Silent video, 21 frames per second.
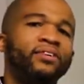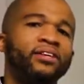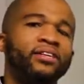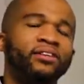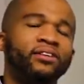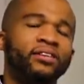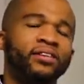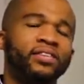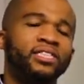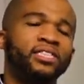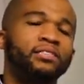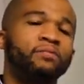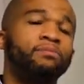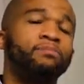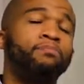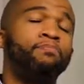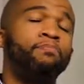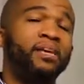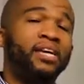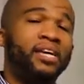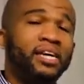you're gonna
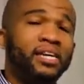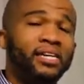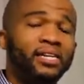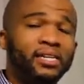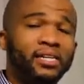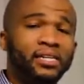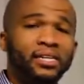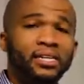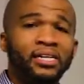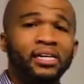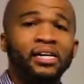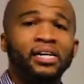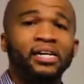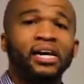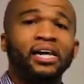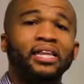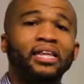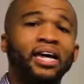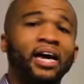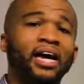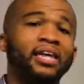spend
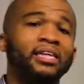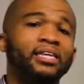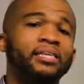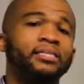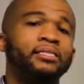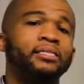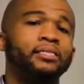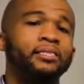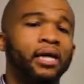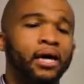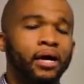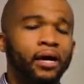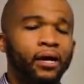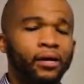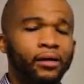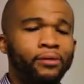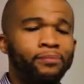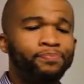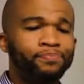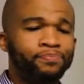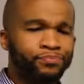a lot less
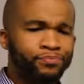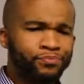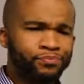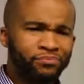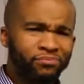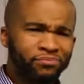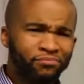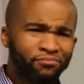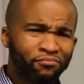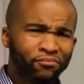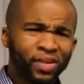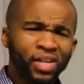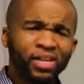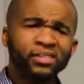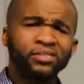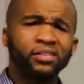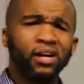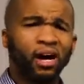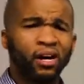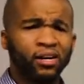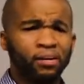time
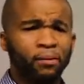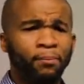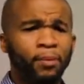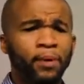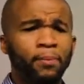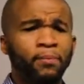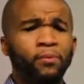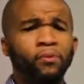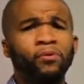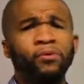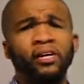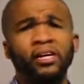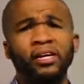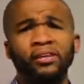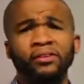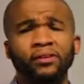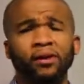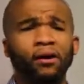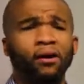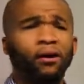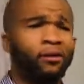talking to people who
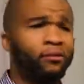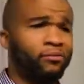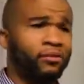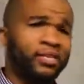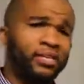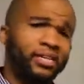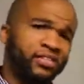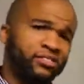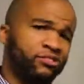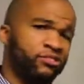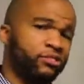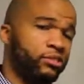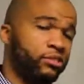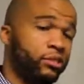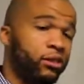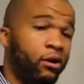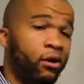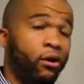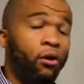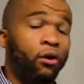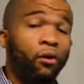either aren't really interested
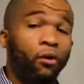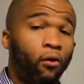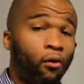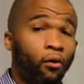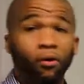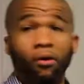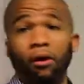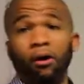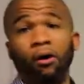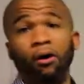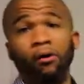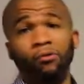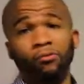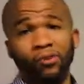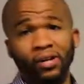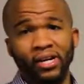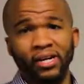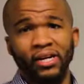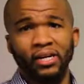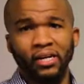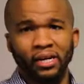or aren't
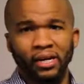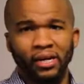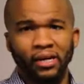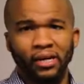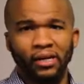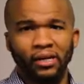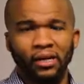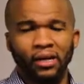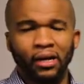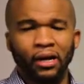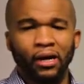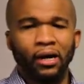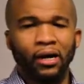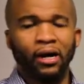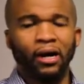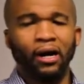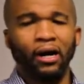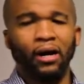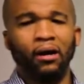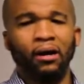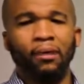ready yet,
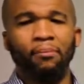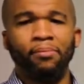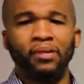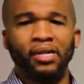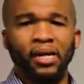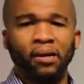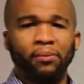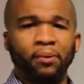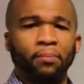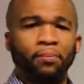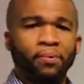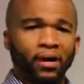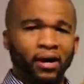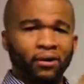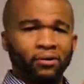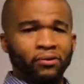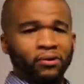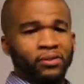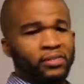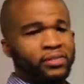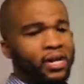and being able to
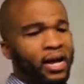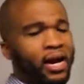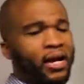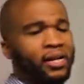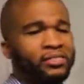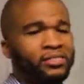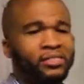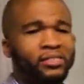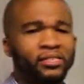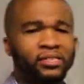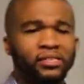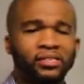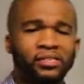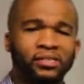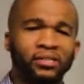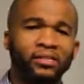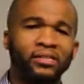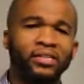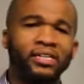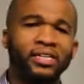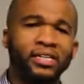prioritize
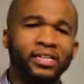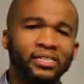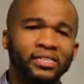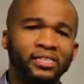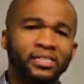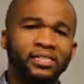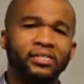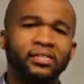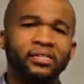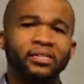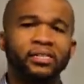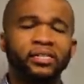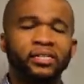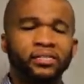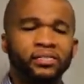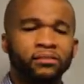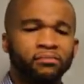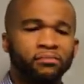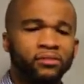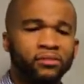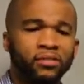your leads and your
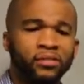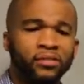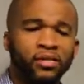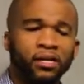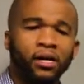customers